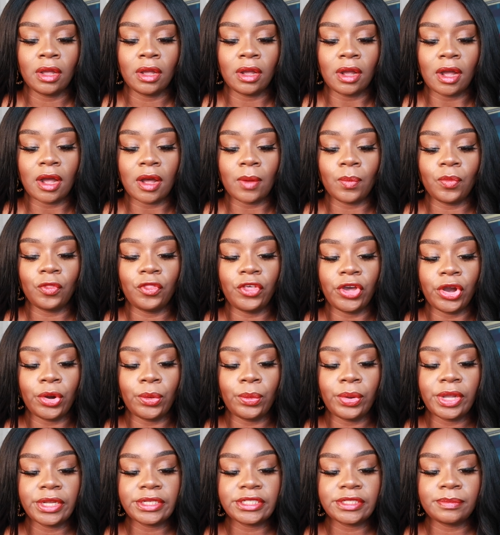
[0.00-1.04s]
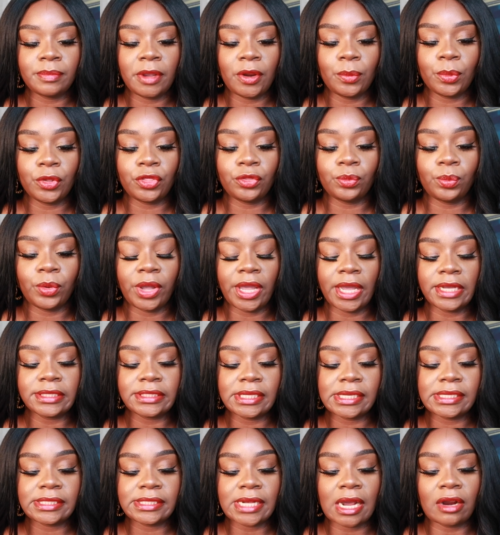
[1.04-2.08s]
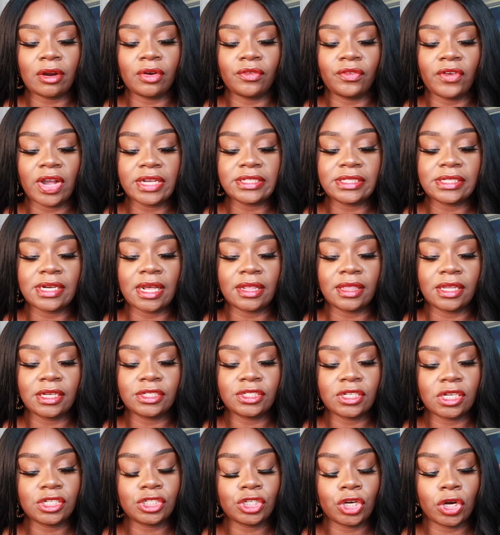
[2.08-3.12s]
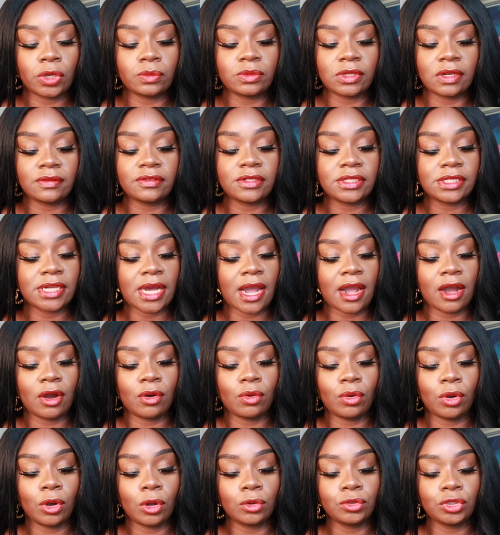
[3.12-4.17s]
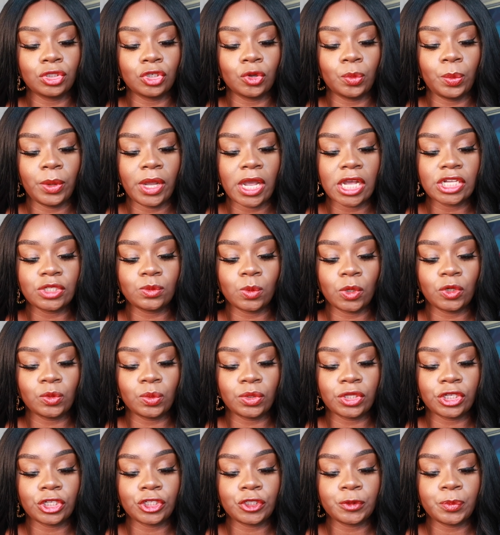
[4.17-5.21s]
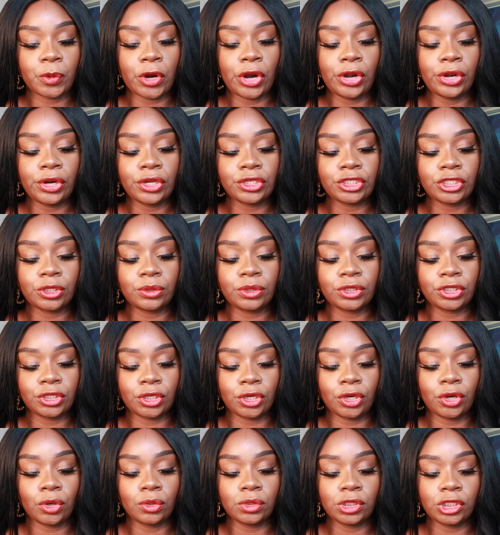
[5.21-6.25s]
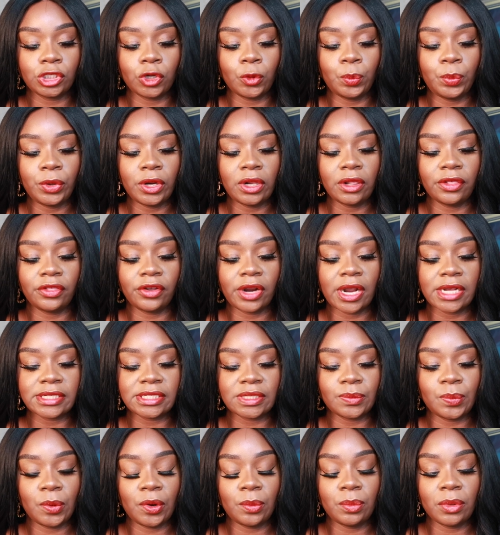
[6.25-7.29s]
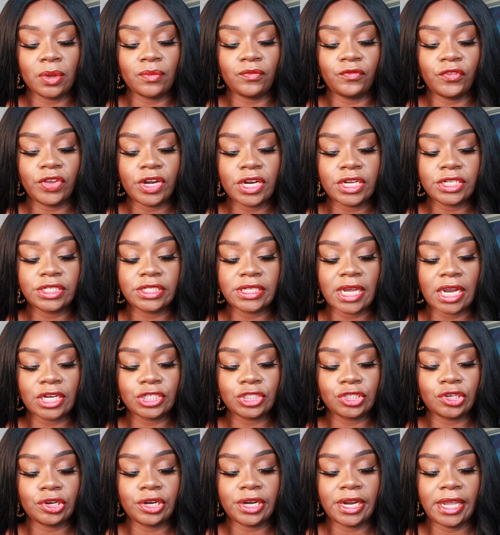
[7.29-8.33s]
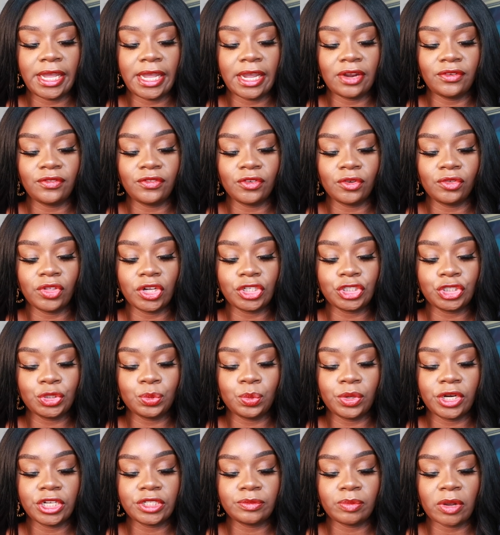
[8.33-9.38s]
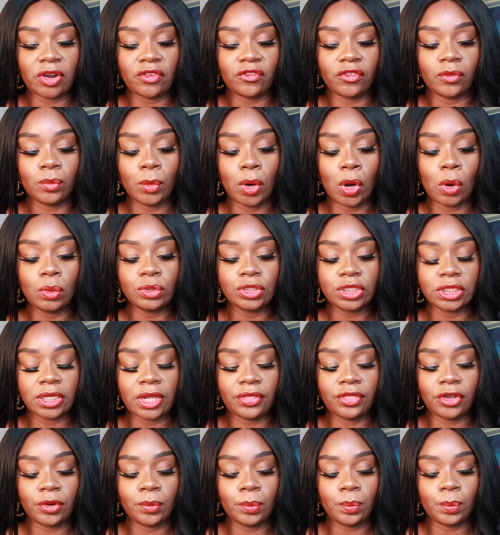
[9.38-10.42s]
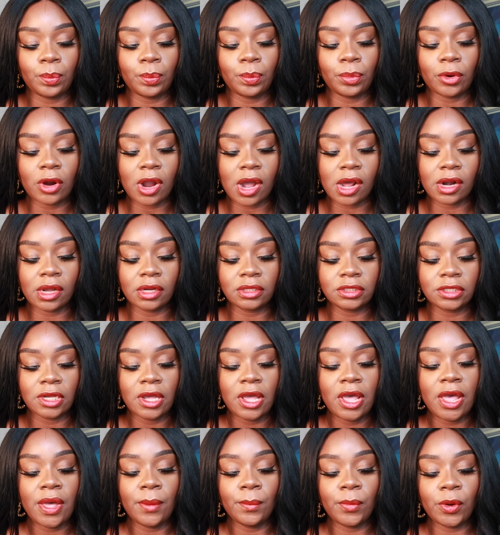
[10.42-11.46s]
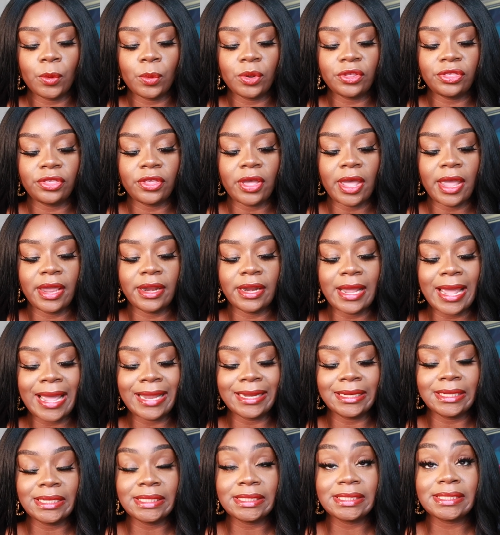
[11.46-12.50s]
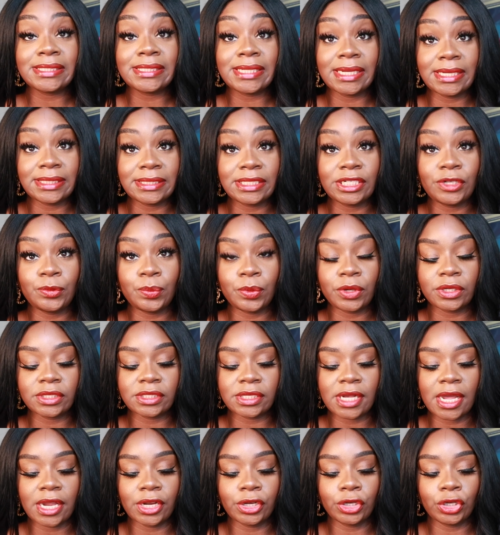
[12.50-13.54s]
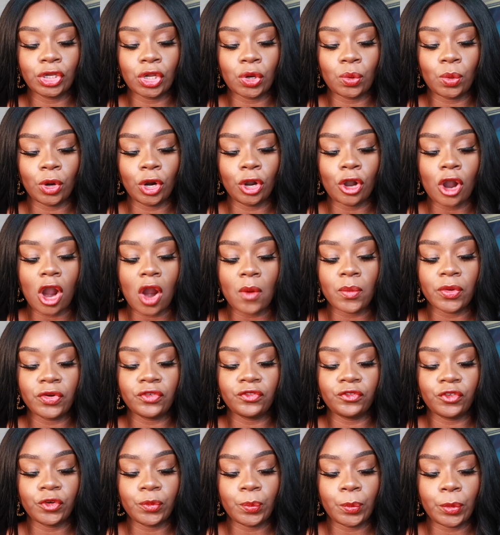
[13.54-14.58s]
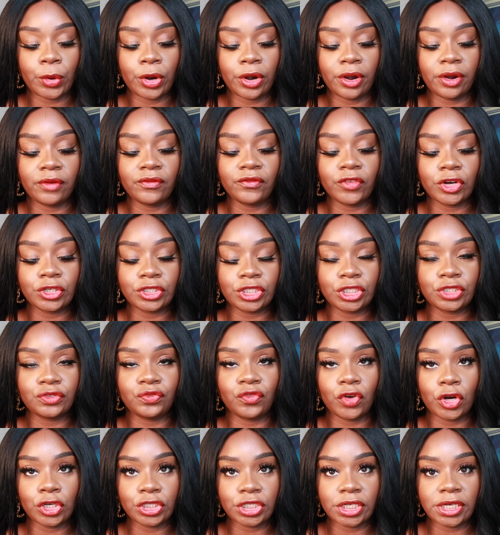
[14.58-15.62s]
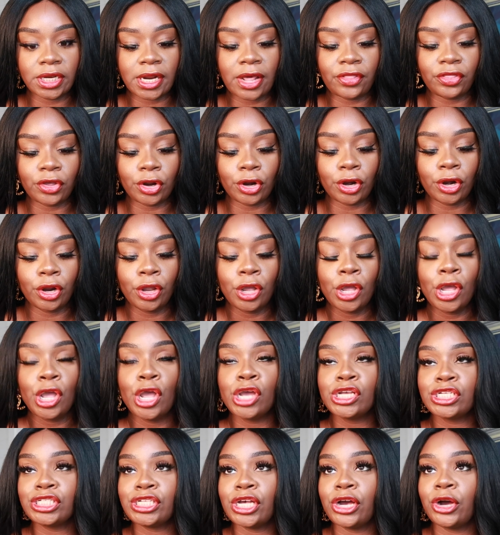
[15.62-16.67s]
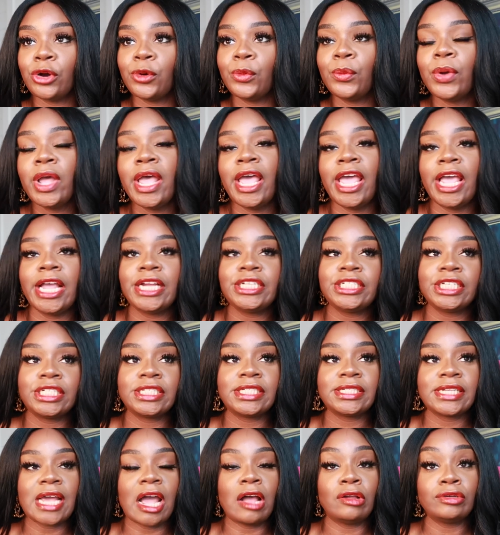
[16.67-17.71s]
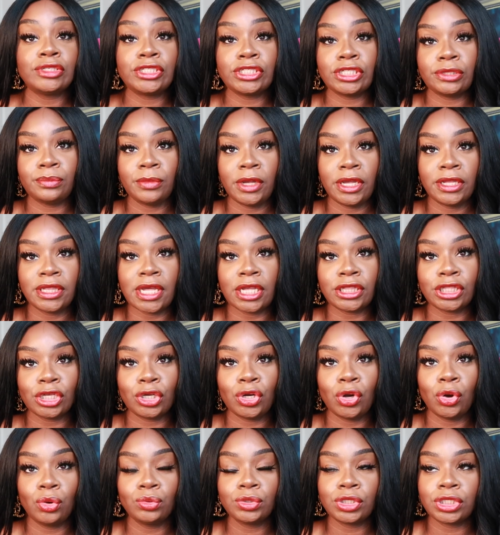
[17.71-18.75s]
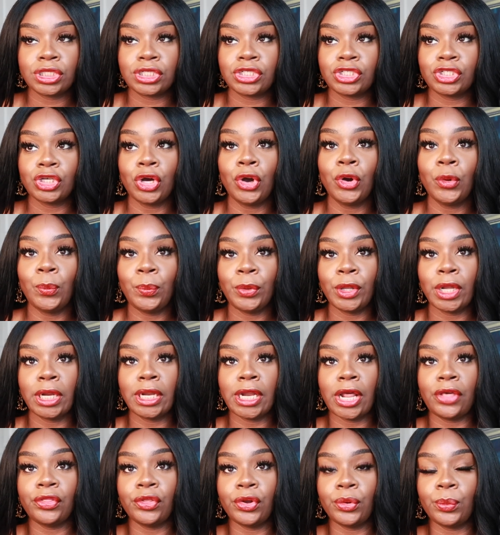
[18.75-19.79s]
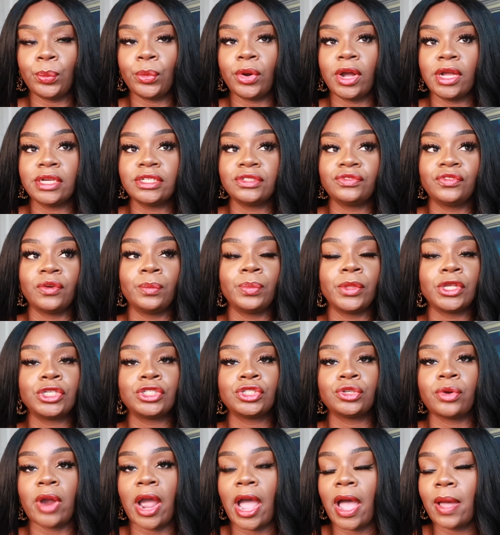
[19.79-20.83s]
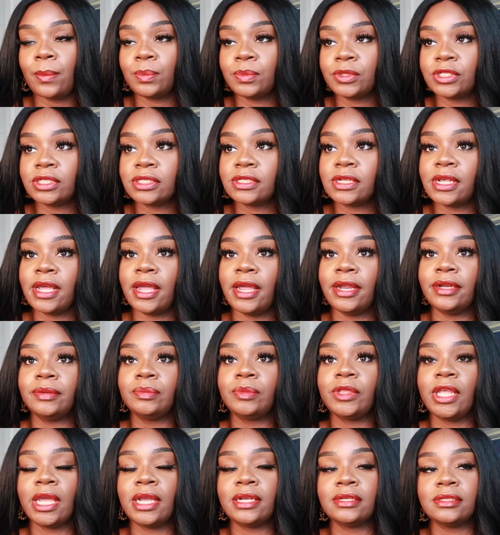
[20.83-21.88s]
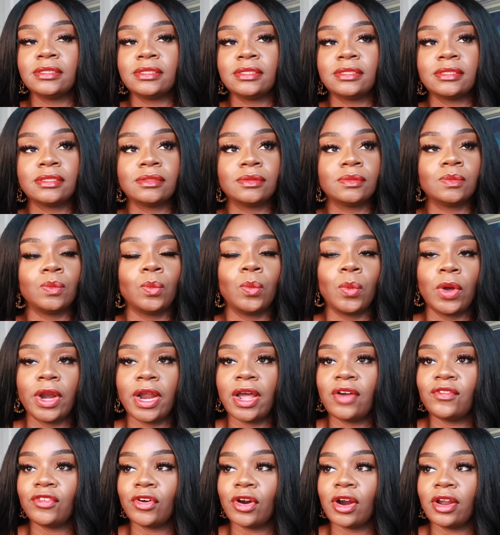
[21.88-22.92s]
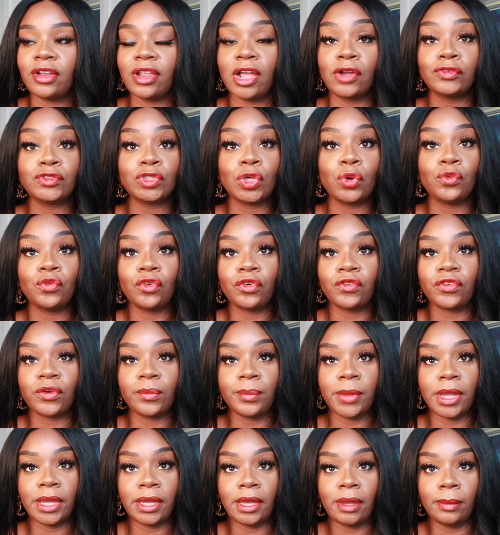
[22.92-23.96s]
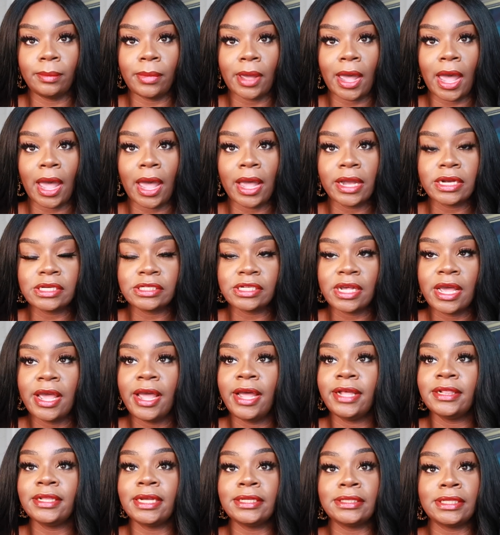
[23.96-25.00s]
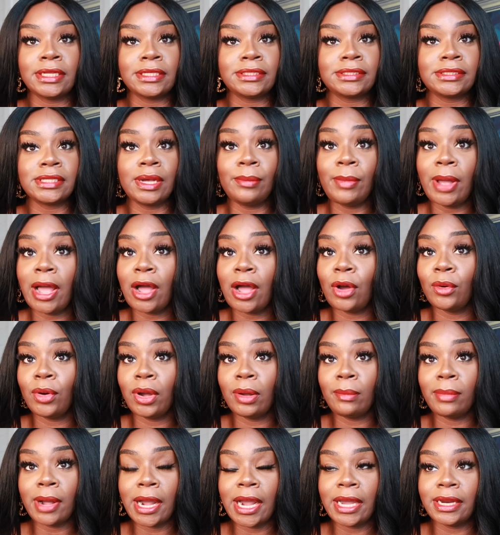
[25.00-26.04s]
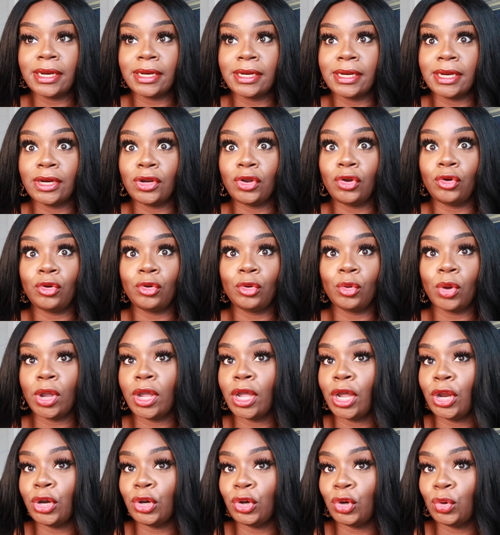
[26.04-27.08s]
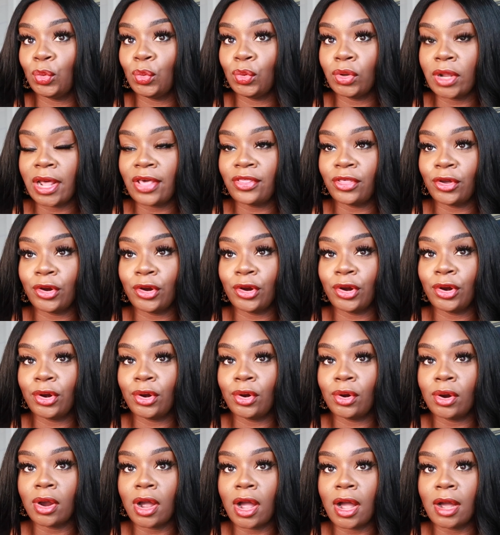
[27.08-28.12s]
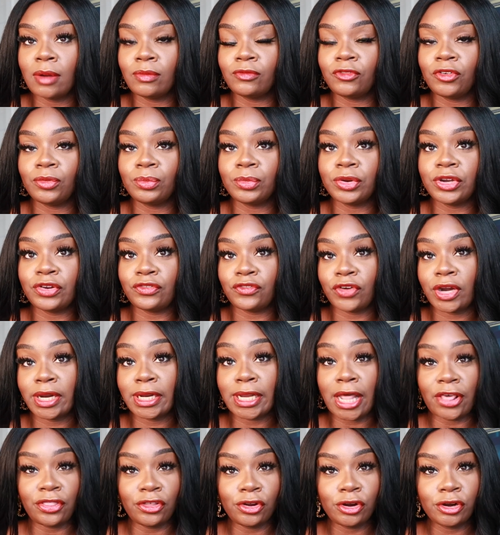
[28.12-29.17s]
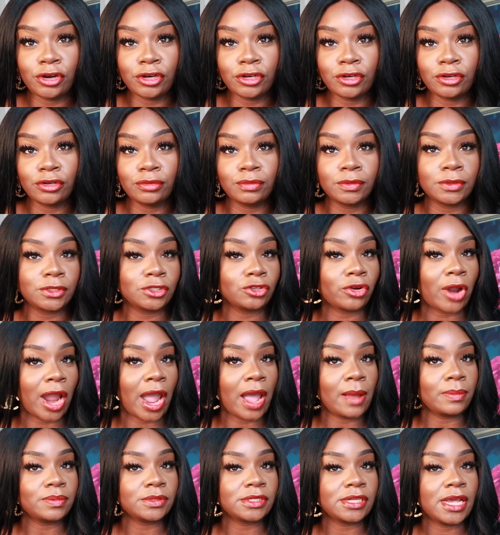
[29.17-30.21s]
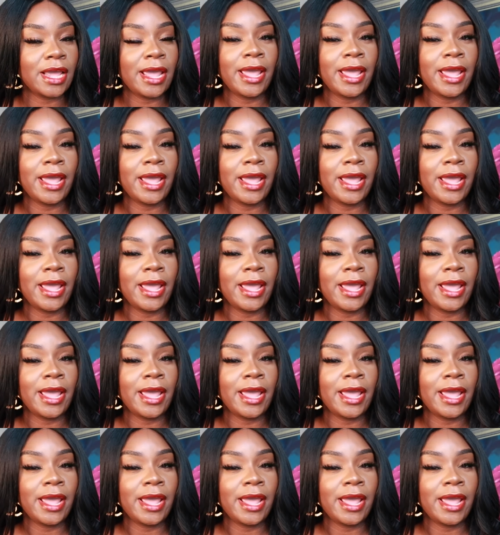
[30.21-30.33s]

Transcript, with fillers: um, though it's made with waste, it sacrificed nothing in terms of style. Coachtopia has worked with its partners to ensure Coachtopia leather has a premium finish, texture, and hand feel that you would expect from Coach leather product, but with an at least 60% lower carbon footprint versus virgin leather. So it just sounds to me that the Coachtopia leather ones from the scraps and things, whatever are left over from making bags, that they somehow combine it and create a new leather um, from the different leather scraps.